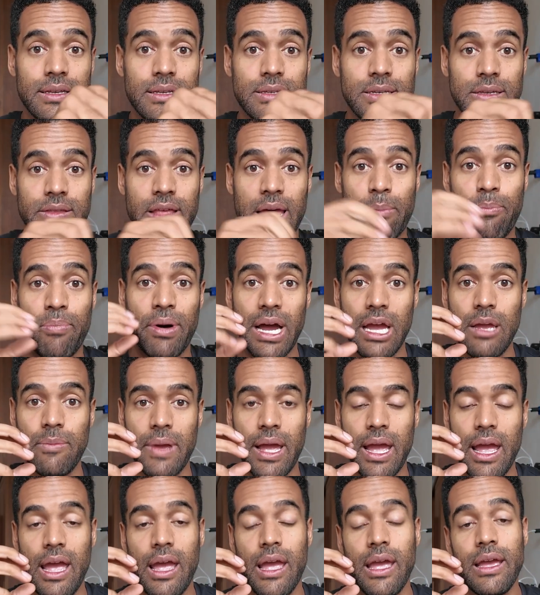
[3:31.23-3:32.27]
so that pipe
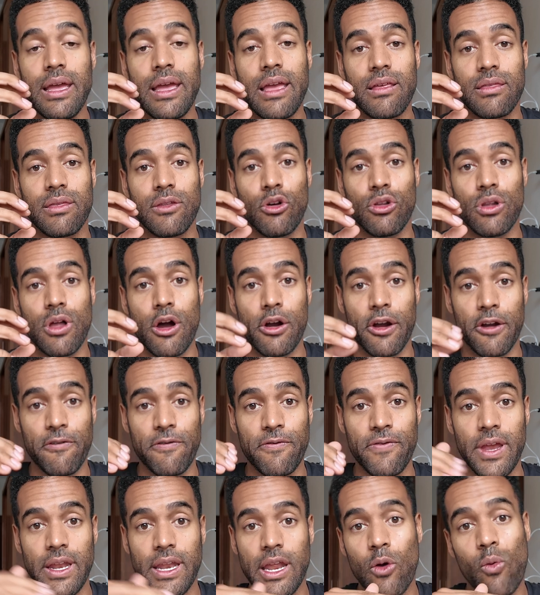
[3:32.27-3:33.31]
A is no longer
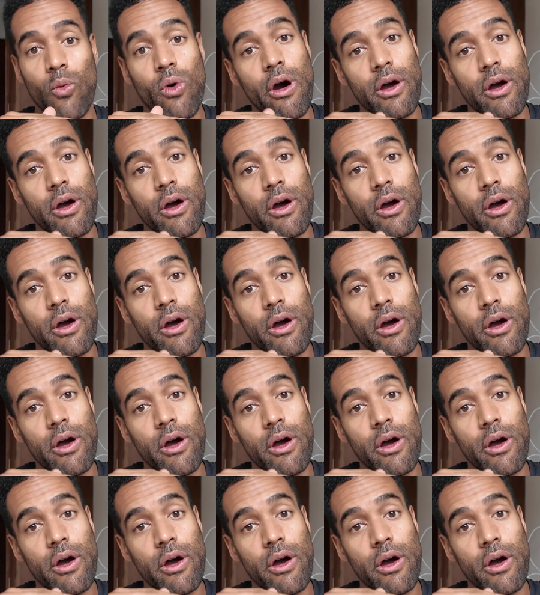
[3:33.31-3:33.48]
feeding